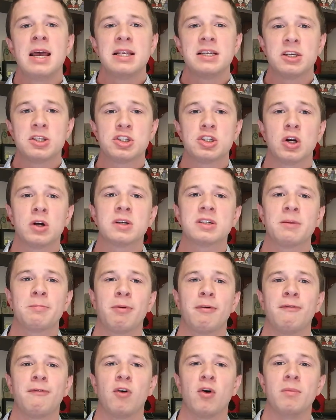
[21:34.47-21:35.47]
to start to
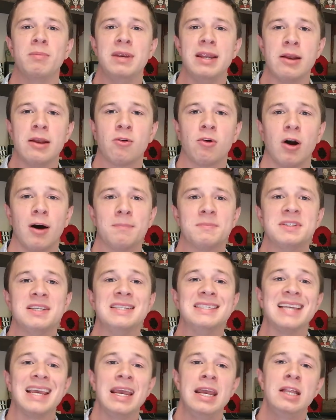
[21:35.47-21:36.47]
perform
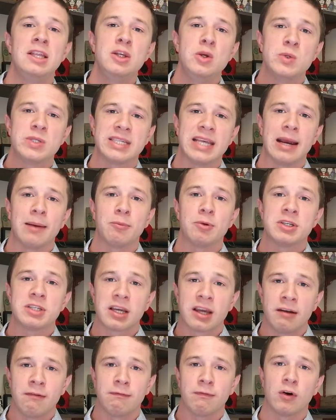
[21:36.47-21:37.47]
necropsies in USAMRIID to
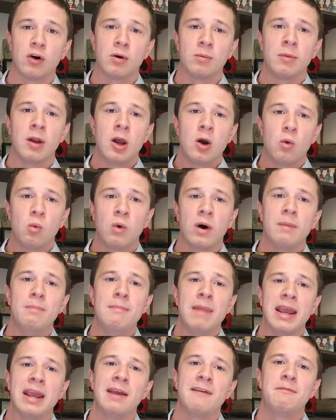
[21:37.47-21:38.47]
confirm what
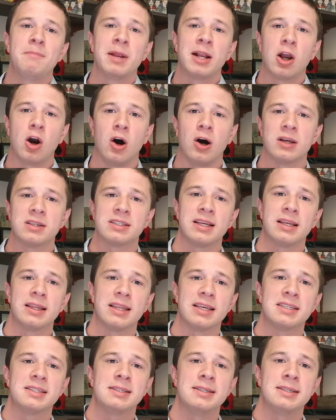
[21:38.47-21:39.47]
may have been causing
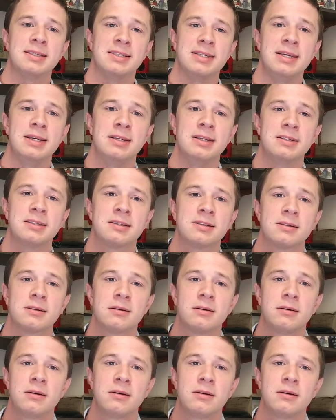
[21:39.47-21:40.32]
this disease.